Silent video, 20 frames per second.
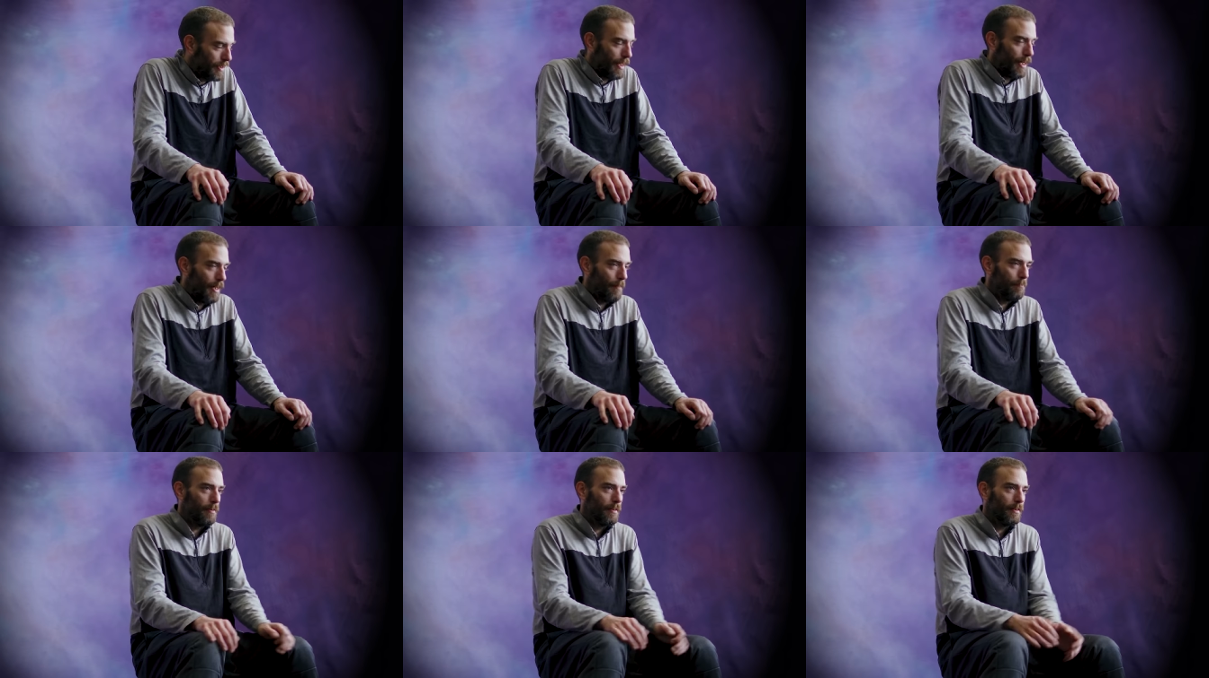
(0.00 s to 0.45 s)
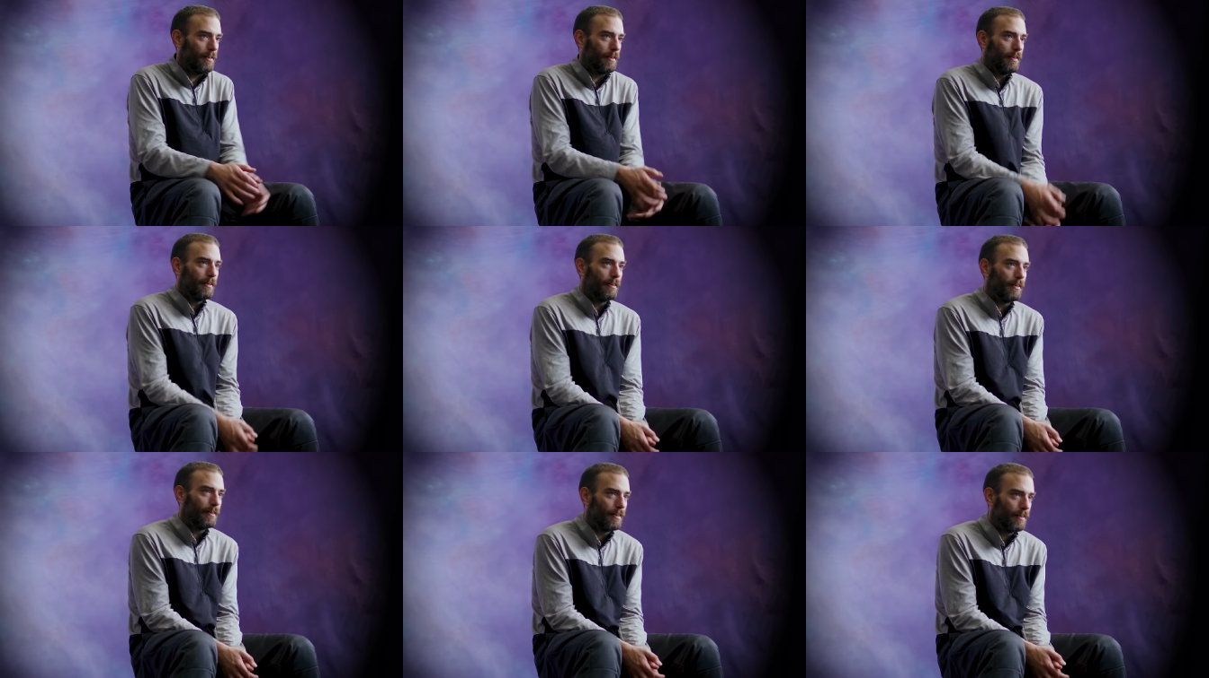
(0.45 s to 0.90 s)
happened,
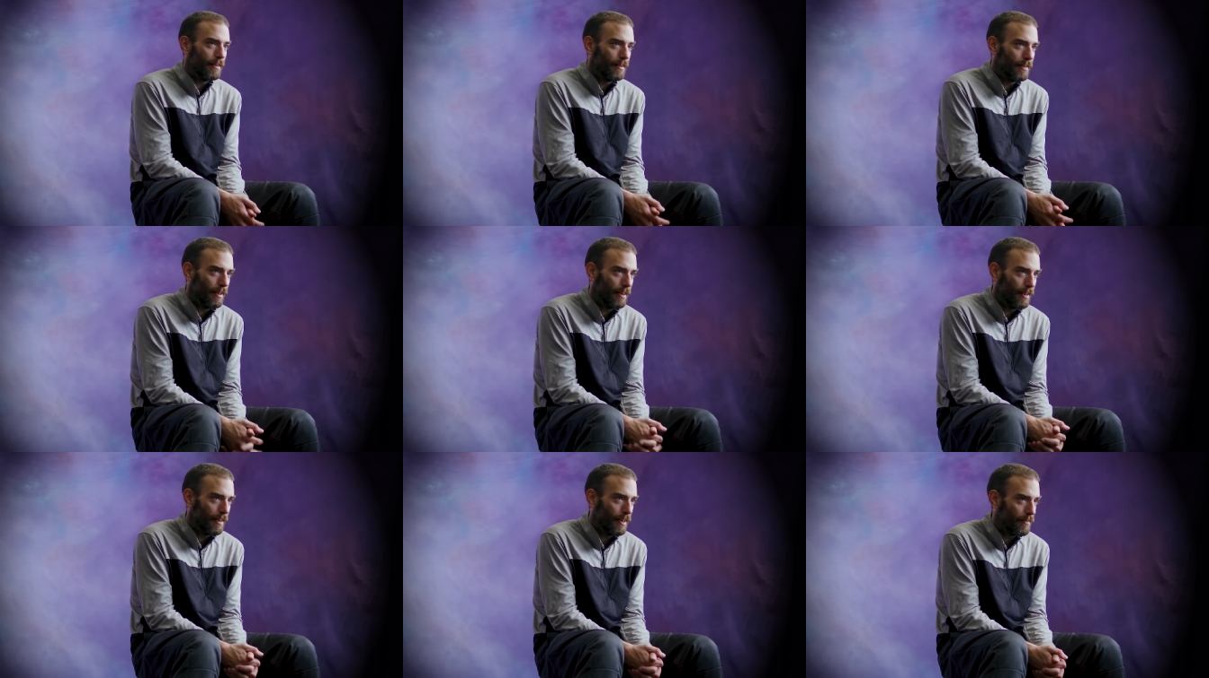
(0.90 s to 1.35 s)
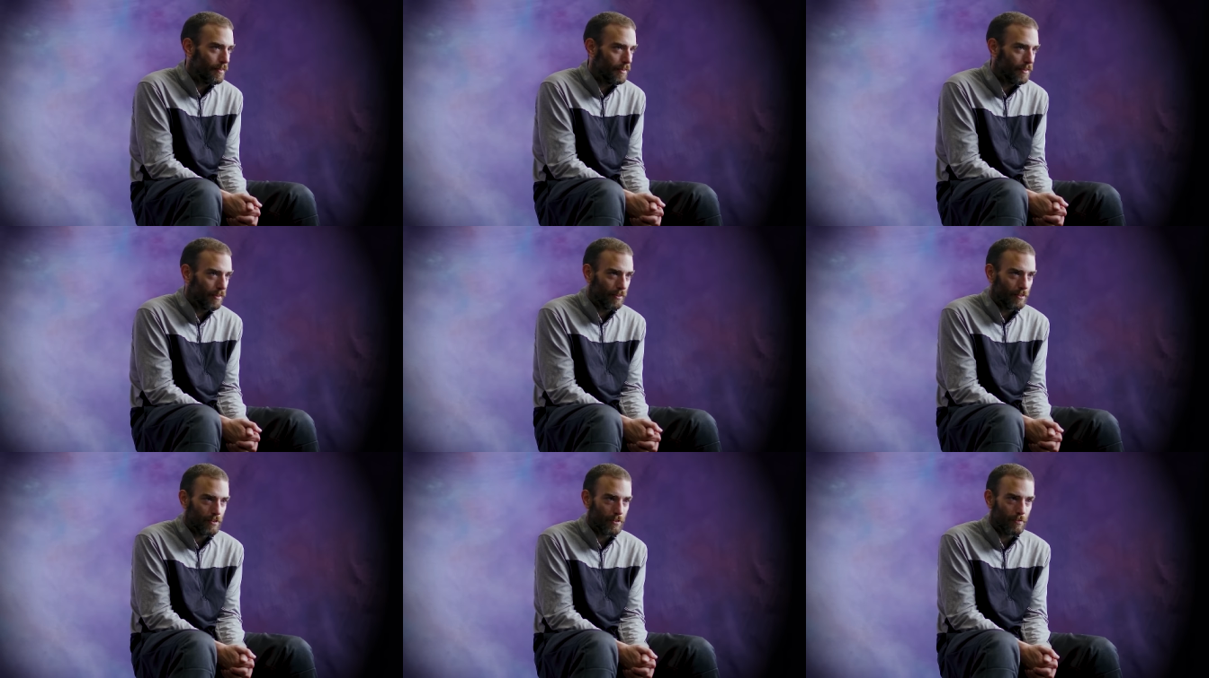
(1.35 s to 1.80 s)
and then
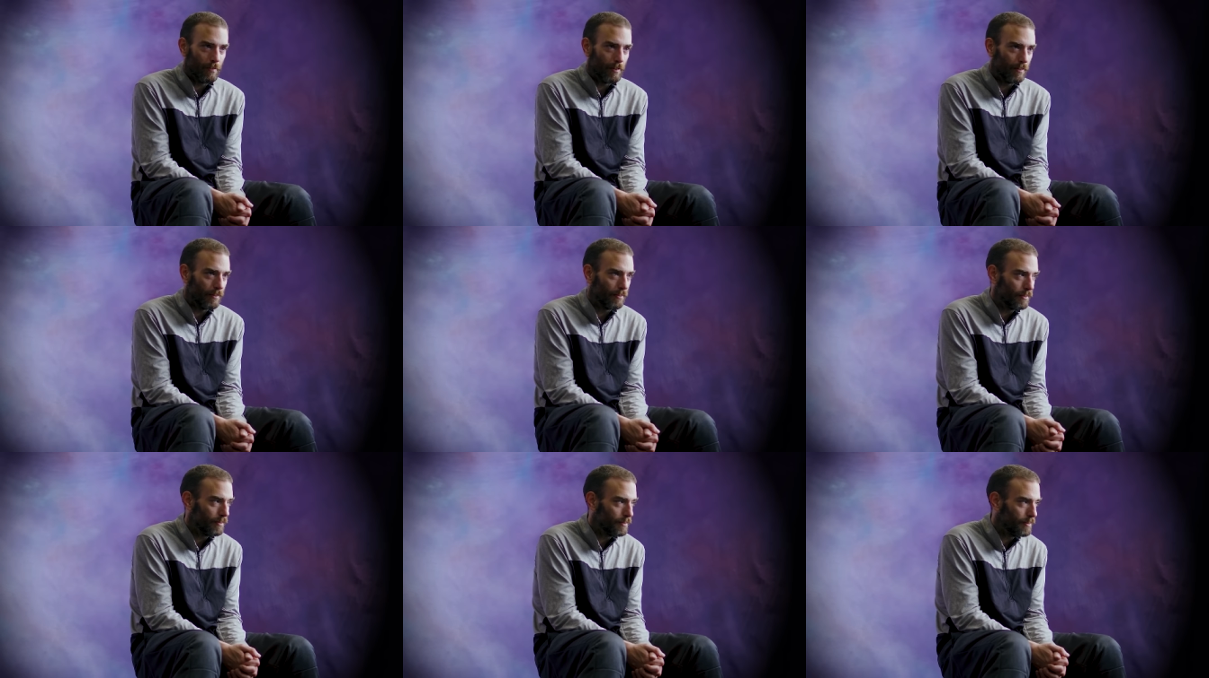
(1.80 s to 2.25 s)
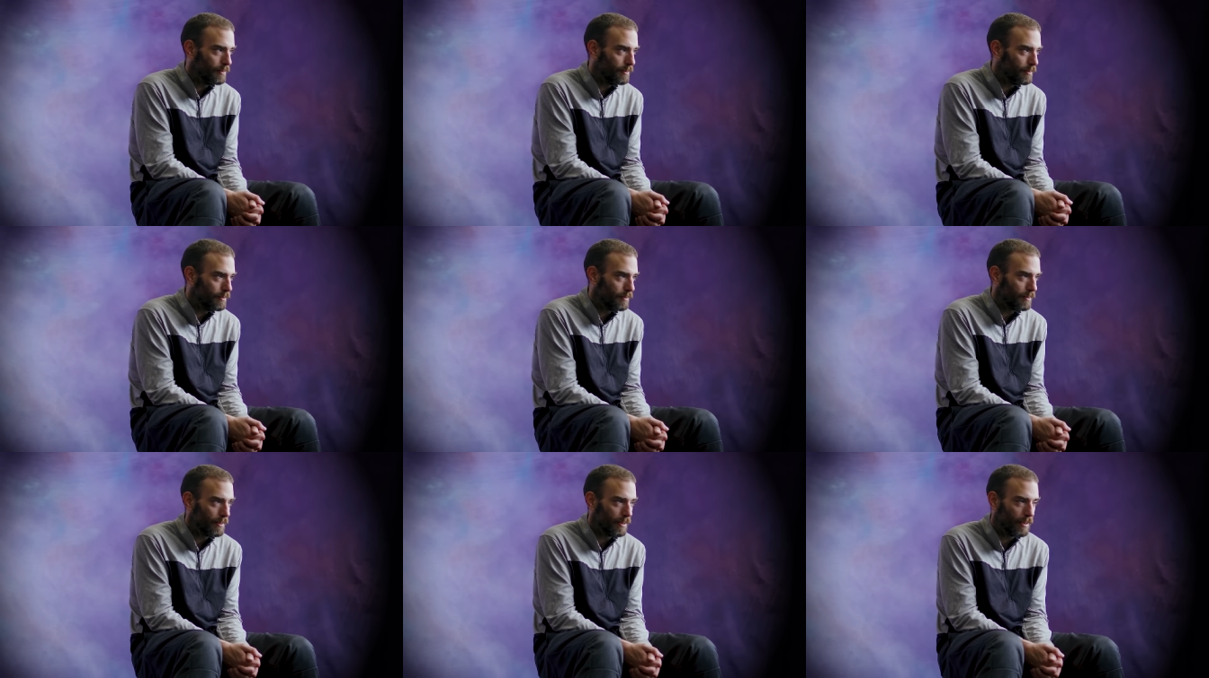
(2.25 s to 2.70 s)
everything just went
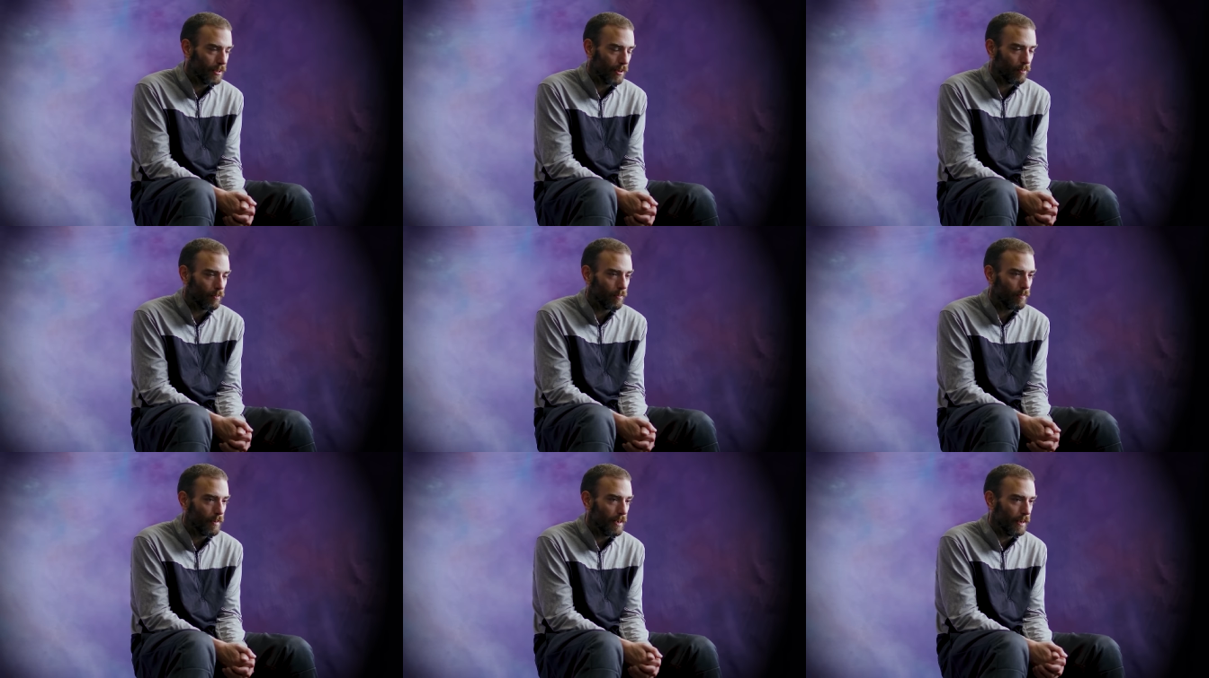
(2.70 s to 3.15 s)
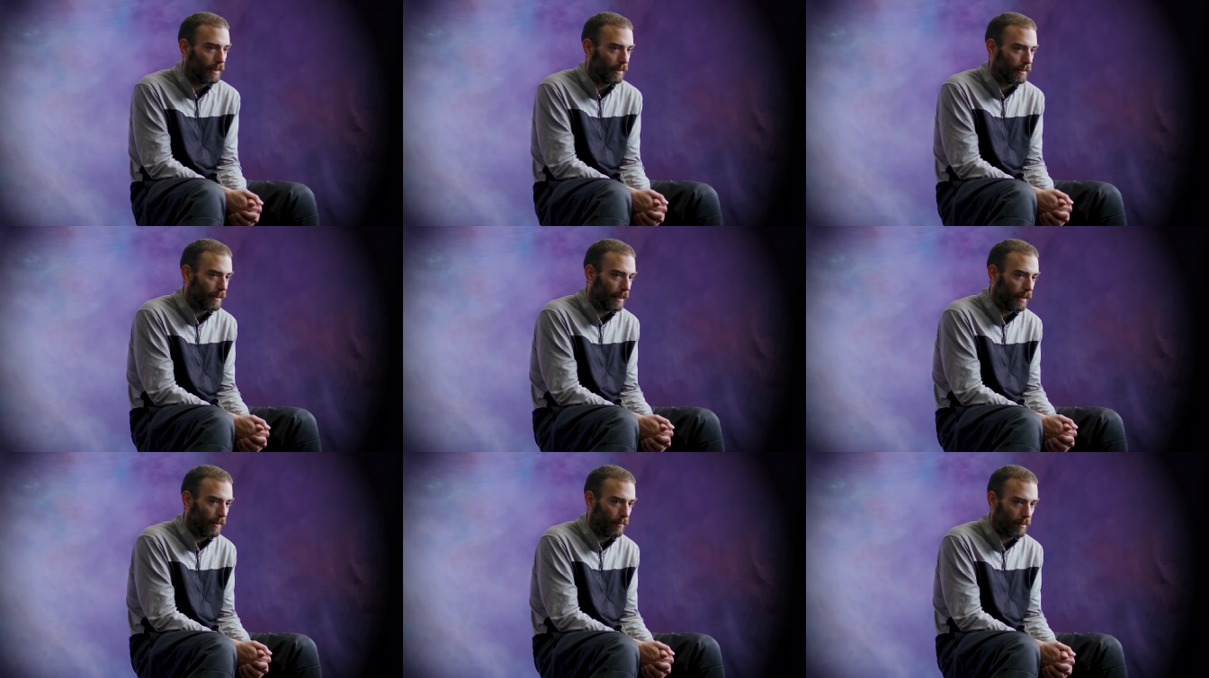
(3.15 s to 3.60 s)
careening
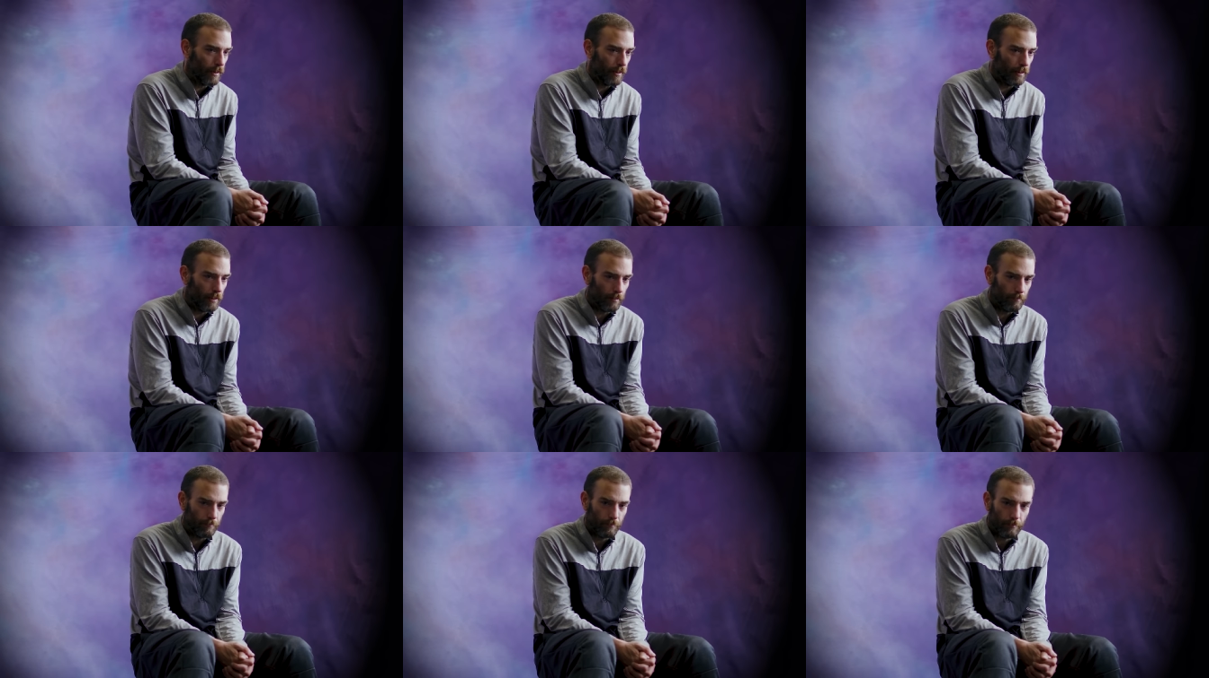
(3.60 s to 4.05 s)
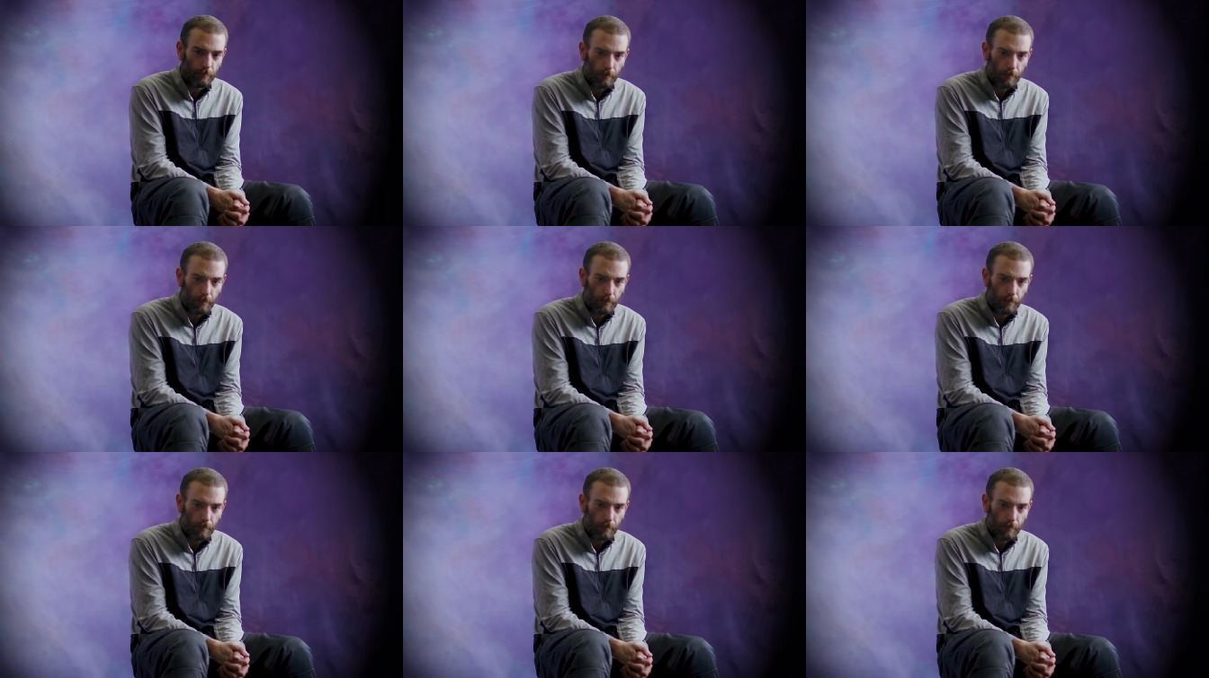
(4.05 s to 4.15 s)
downhill.